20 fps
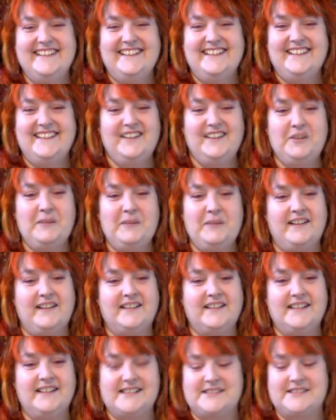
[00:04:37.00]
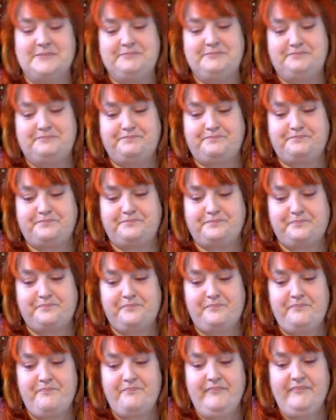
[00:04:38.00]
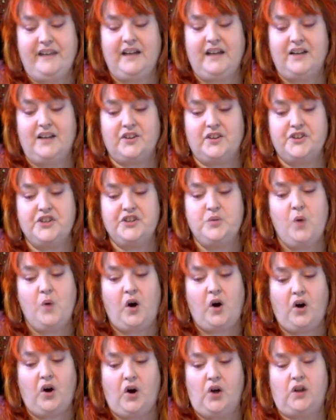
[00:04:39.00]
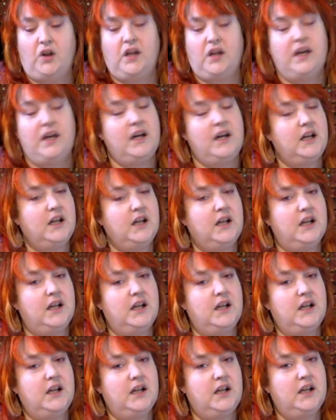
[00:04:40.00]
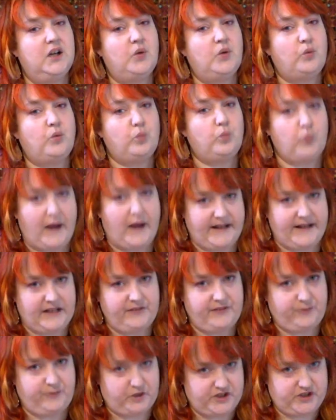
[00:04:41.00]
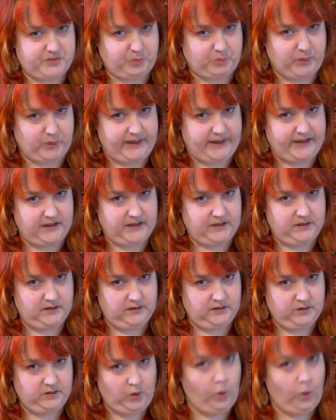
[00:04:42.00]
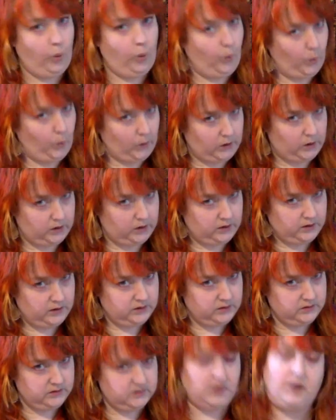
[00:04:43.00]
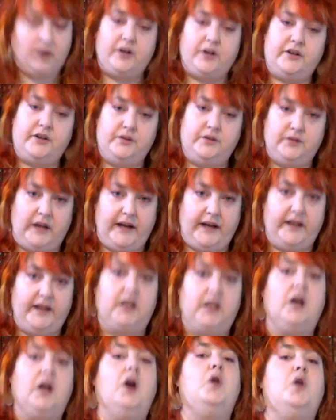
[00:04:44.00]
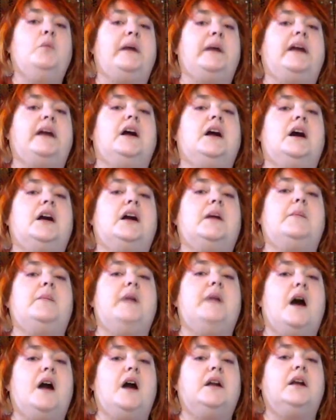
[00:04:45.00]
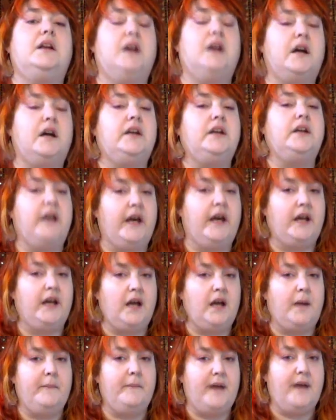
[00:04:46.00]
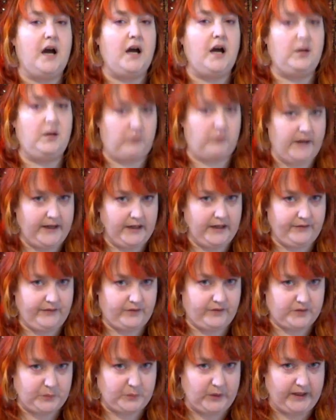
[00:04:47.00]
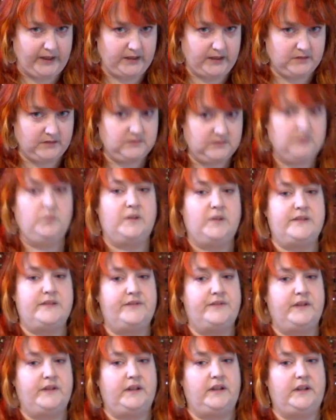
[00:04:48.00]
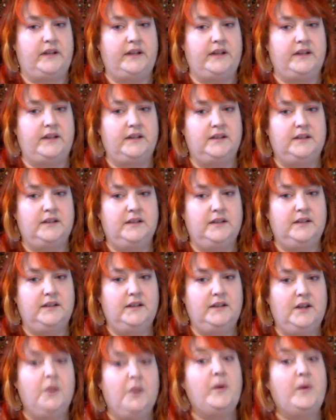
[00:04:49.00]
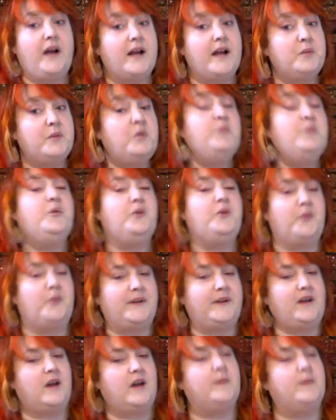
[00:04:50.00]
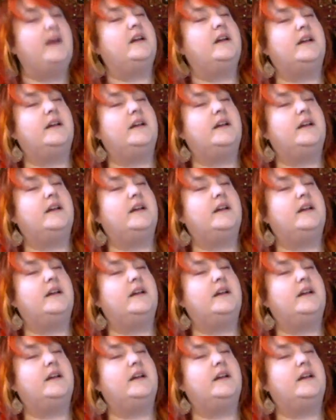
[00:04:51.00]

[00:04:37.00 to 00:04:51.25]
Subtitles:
Oh my goodness. Are you all ready for spring? Or are you like, oh my God, I'm not done yet. I'm not ready for spring. What's it feeling like? What kind of mood are we talking about?